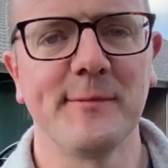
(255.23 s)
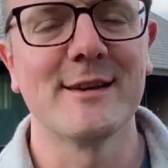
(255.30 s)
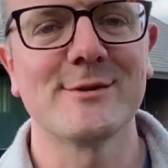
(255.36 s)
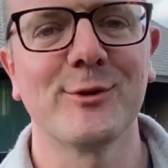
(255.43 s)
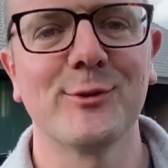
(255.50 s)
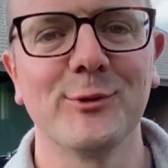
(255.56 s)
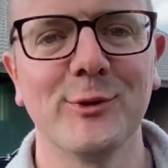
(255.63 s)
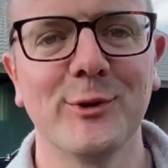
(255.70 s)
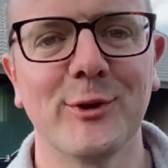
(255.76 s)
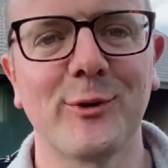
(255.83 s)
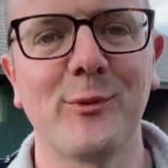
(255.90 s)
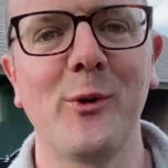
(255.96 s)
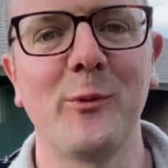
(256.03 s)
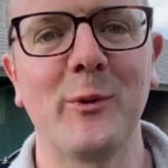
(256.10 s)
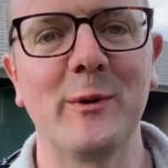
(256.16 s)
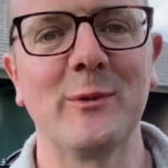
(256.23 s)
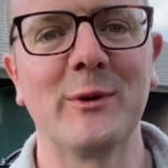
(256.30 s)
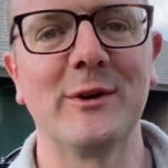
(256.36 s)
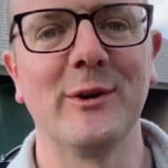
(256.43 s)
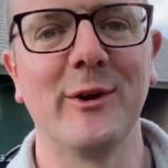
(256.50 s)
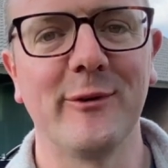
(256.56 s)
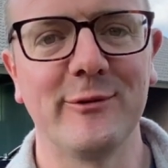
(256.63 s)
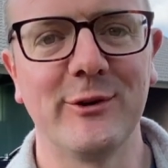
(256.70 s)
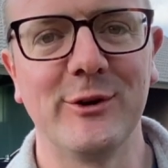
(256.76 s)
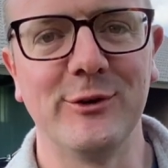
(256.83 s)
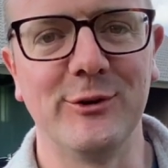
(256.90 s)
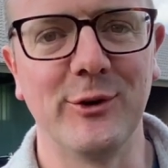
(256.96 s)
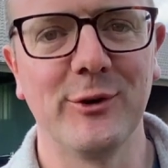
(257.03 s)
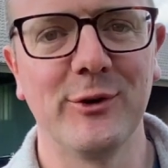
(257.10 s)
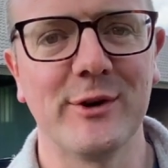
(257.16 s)
So look, what we would love you to
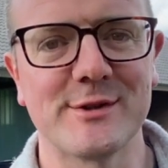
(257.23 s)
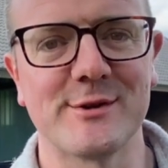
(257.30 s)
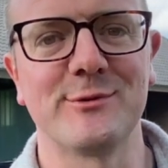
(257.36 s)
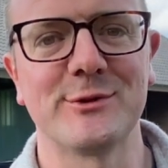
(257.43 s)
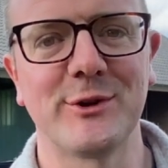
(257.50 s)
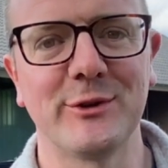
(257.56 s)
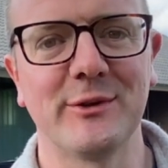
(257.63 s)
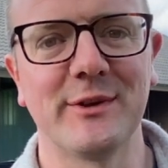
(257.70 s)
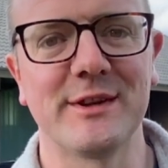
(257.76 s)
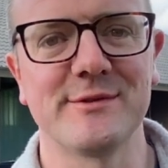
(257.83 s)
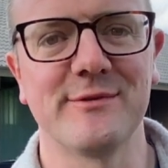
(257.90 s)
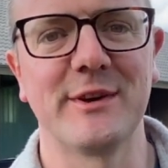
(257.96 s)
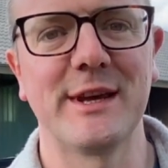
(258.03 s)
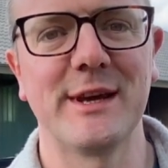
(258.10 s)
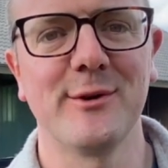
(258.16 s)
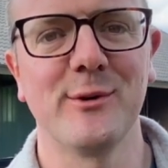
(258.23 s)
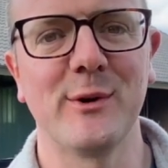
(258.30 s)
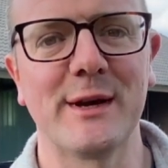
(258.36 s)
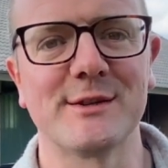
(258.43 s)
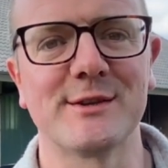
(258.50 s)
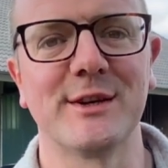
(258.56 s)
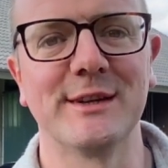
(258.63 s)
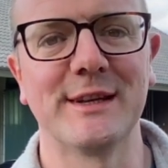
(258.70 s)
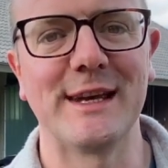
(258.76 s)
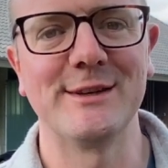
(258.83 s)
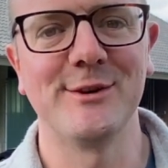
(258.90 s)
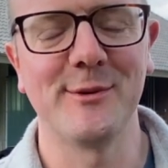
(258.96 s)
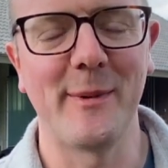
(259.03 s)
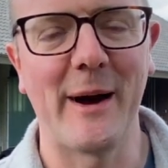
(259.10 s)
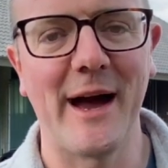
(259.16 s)
do as a result of this video is
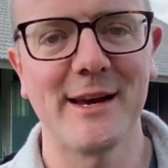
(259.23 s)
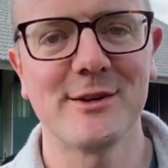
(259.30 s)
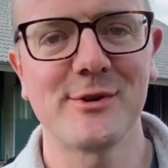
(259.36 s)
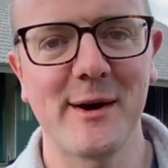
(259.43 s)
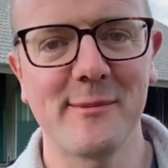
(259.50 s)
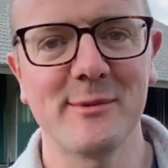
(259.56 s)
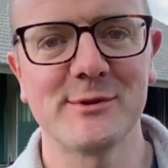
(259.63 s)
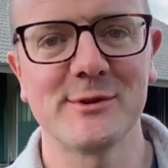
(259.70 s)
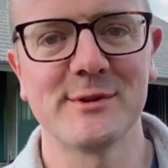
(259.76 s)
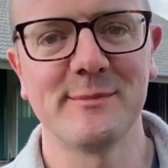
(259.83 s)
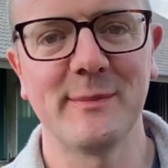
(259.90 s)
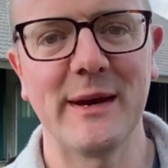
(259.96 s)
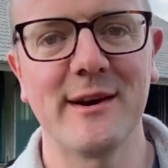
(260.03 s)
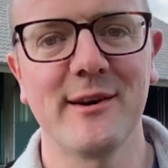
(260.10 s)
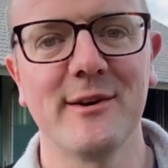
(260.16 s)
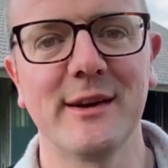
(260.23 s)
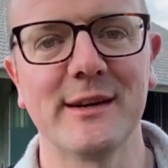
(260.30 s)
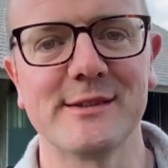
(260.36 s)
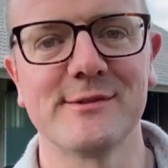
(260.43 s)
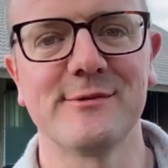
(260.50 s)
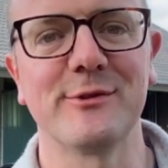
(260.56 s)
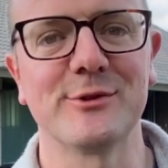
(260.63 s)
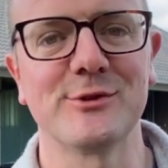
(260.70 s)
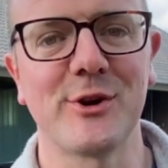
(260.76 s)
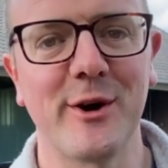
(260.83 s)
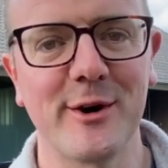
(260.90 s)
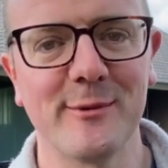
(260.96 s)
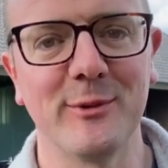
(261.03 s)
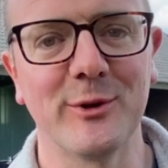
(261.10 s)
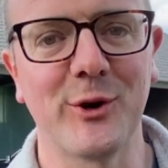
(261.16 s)
continue to buy Trappist beer. It's for
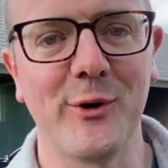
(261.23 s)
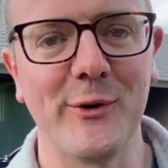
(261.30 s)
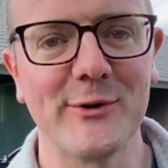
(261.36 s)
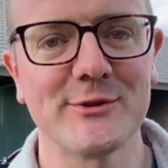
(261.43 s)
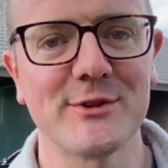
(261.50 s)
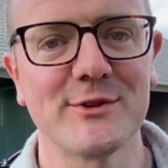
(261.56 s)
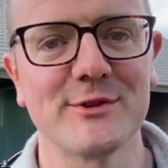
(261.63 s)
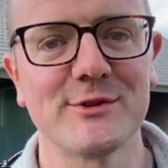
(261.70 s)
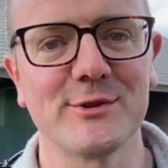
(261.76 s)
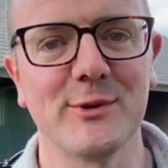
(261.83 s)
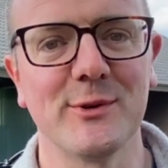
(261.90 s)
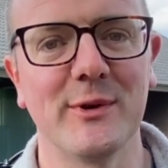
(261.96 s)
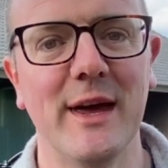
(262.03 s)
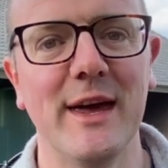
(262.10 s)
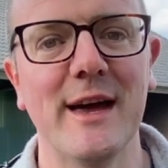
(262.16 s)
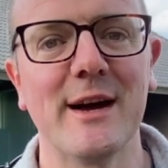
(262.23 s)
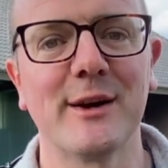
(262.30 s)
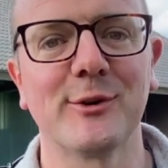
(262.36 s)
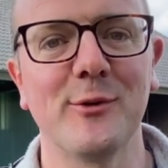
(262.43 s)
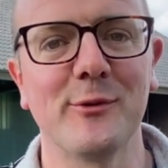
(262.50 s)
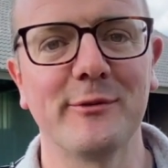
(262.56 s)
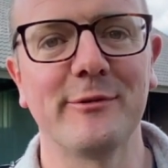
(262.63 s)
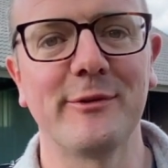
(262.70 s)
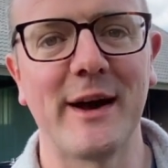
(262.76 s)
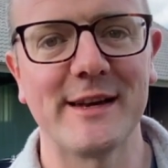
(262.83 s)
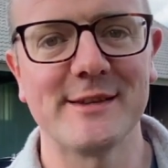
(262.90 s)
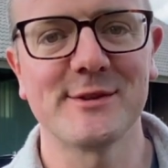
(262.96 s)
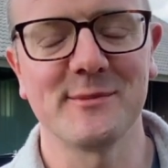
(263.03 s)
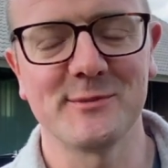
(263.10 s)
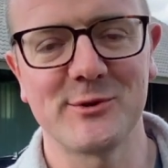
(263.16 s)
charitable causes, so go and
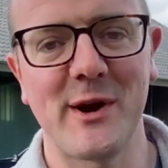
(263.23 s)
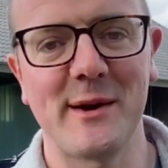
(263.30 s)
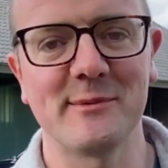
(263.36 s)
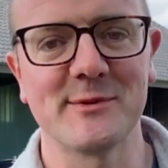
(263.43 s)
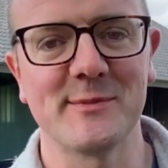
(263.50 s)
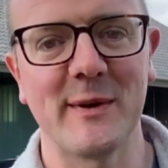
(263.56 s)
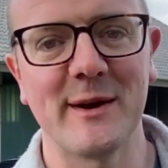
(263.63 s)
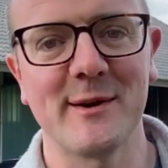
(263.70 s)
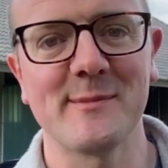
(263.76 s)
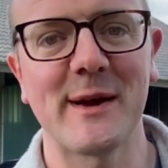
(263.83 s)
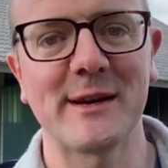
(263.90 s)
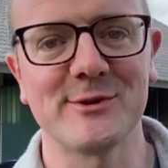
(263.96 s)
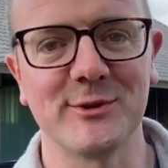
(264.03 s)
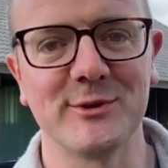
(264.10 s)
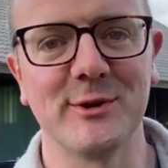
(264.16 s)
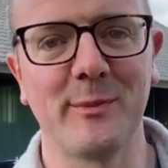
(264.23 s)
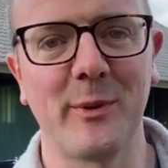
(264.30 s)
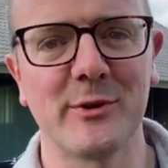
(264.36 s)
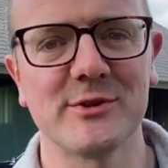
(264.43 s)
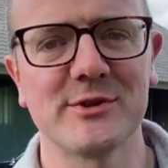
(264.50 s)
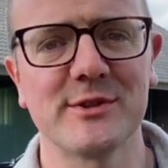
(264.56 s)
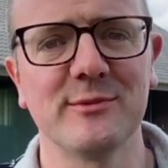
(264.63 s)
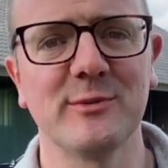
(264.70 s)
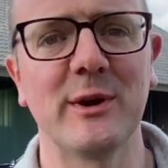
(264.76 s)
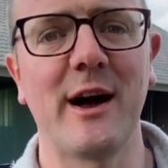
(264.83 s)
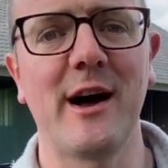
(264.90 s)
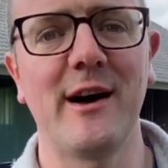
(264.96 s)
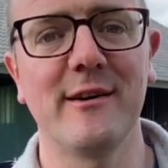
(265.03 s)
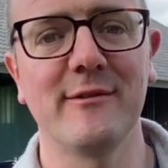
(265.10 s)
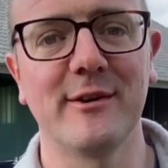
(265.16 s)
find some Trappist beer, make sure you purchase it. We
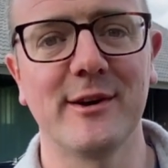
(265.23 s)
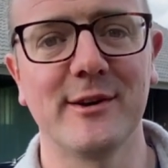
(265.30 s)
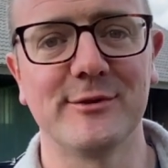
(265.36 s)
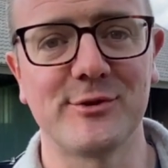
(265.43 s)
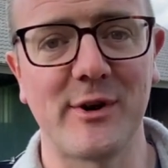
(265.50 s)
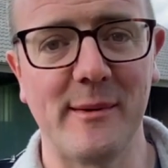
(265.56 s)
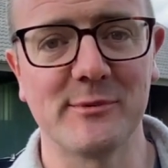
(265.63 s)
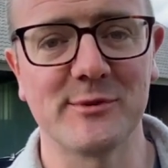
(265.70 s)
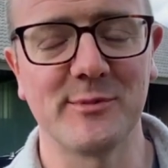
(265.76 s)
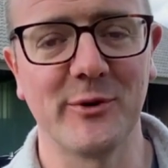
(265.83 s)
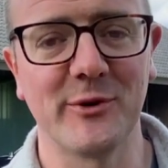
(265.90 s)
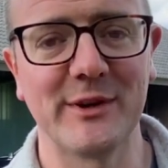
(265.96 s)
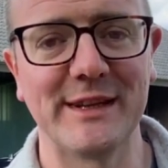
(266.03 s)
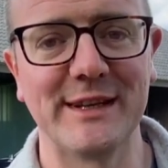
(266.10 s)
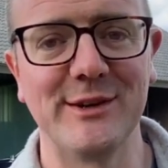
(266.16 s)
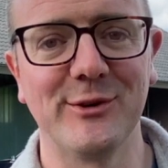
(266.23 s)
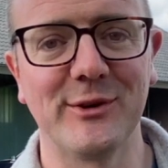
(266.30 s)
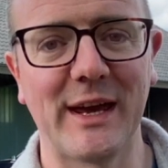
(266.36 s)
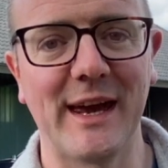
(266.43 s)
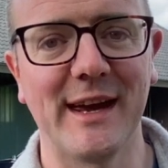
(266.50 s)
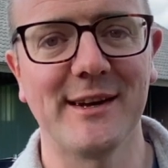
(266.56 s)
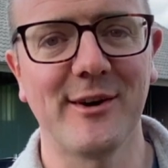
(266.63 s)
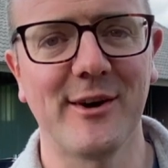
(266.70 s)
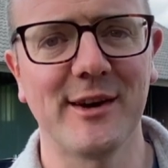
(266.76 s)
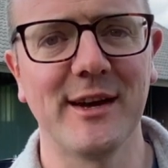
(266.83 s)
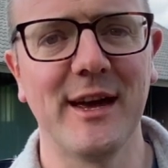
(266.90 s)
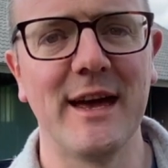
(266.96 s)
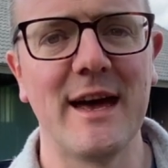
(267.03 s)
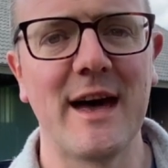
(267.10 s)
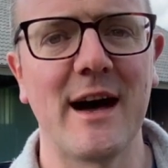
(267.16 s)
have a Trappist brewery in the UK now,
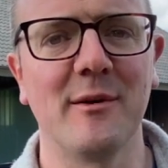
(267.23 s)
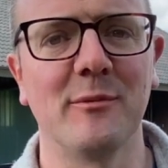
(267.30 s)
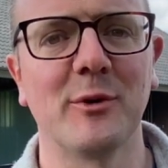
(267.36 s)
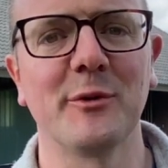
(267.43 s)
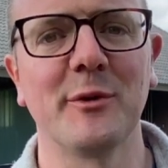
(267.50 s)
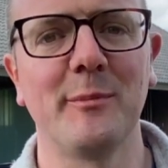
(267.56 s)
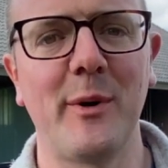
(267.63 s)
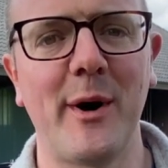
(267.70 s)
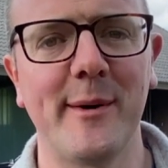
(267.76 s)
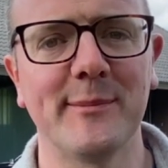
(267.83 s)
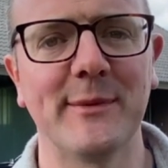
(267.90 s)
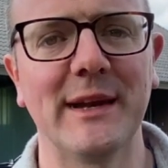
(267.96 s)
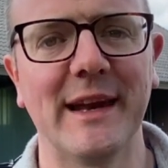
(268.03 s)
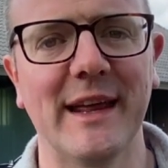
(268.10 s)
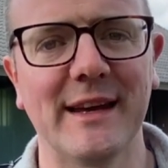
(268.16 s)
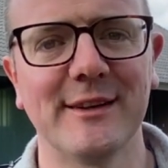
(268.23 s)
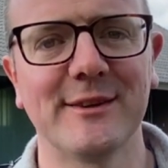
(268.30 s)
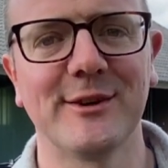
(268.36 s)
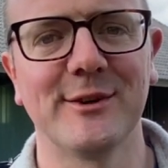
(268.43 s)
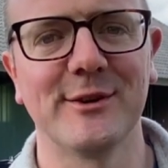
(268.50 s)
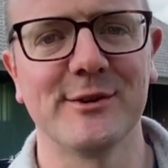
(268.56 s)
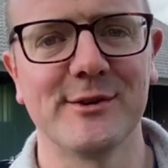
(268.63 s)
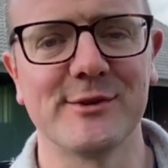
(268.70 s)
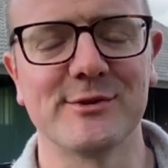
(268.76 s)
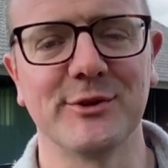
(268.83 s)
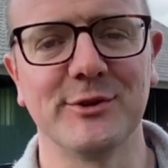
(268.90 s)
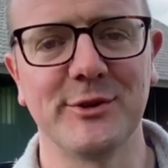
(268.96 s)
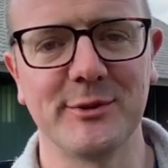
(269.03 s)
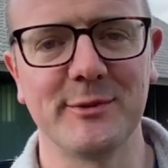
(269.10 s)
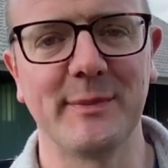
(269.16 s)
and we're going to pop the link to
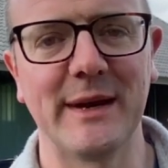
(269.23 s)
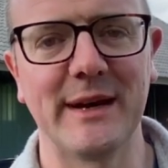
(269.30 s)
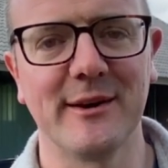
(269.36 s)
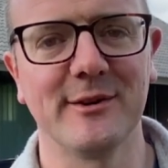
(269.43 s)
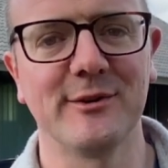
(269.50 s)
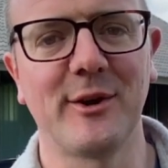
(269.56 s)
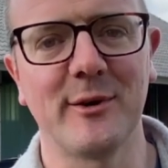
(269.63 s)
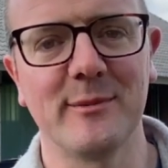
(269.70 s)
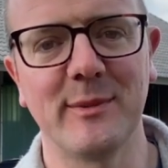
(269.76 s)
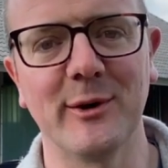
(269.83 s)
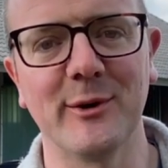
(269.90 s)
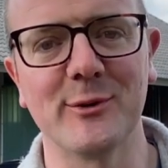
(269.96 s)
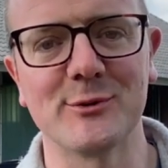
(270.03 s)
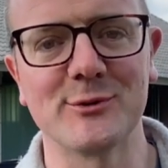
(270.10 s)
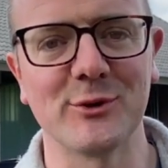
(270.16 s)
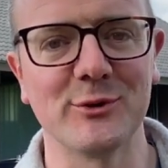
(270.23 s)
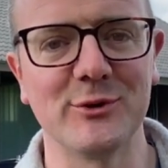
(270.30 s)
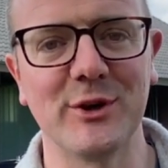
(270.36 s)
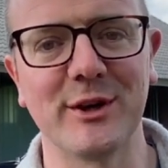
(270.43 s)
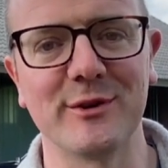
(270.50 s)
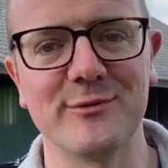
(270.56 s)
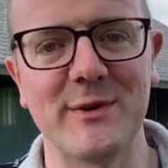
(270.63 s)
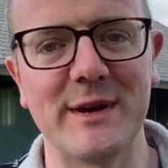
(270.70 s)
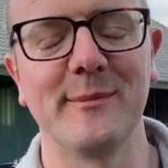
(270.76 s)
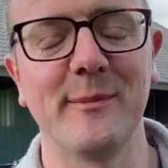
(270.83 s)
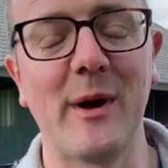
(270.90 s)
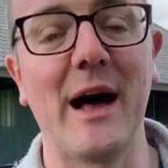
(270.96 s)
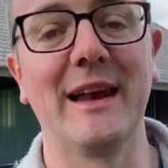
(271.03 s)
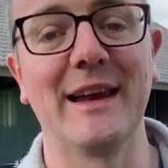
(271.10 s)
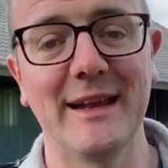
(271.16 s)
Zundert beer down below so that you can read
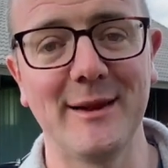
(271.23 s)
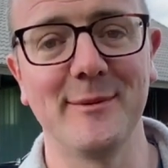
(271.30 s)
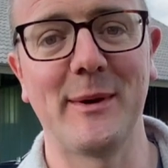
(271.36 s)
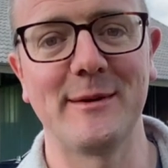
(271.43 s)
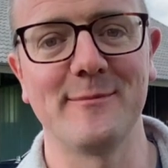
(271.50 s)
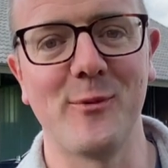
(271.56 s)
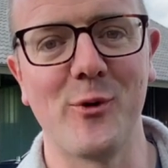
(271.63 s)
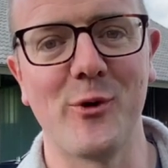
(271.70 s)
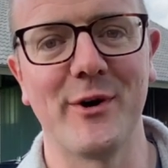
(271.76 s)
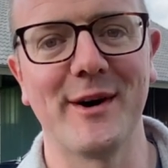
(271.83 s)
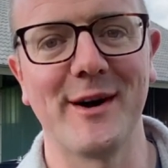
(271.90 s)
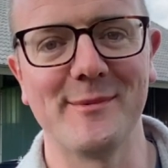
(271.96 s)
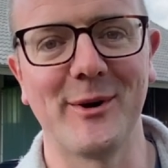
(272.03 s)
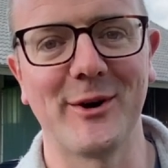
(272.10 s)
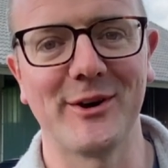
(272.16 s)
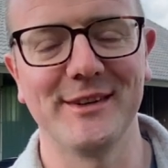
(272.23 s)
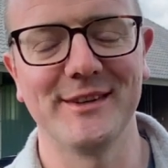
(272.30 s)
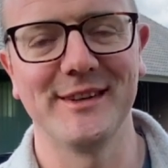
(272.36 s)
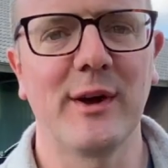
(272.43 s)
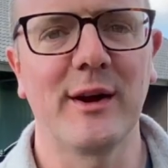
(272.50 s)
a little bit more about it.